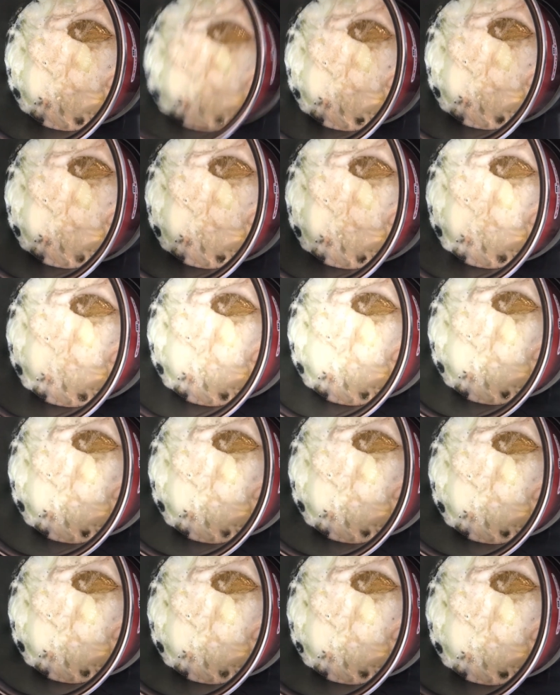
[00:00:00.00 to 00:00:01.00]
Alright,
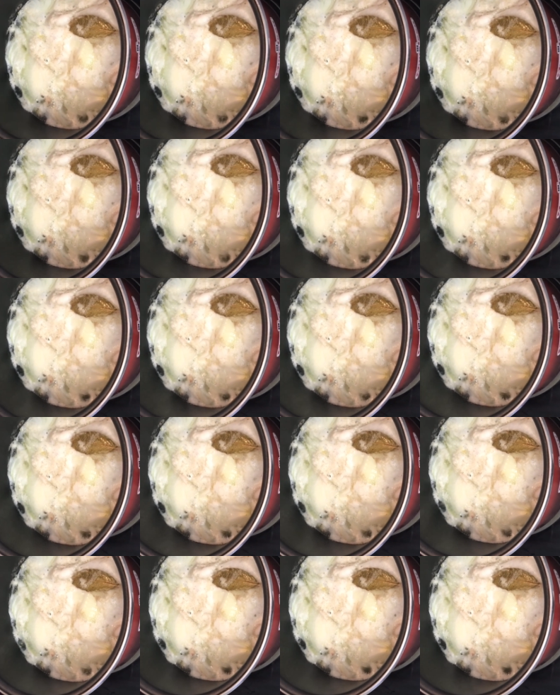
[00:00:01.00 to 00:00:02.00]
so it's been
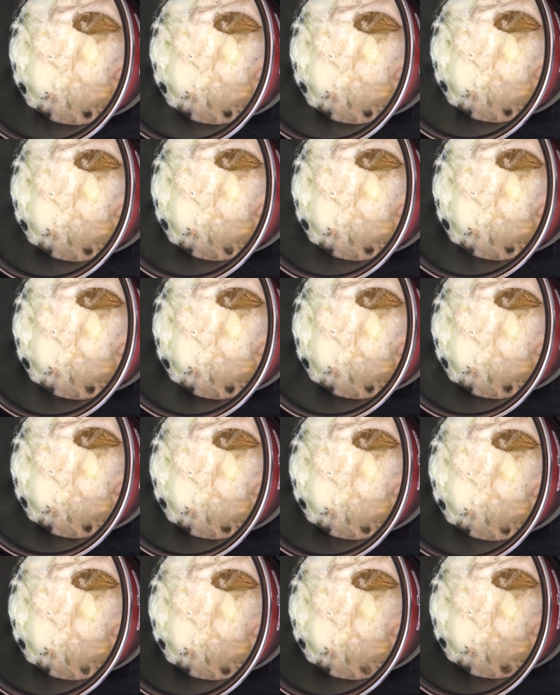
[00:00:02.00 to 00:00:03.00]
about 10 minutes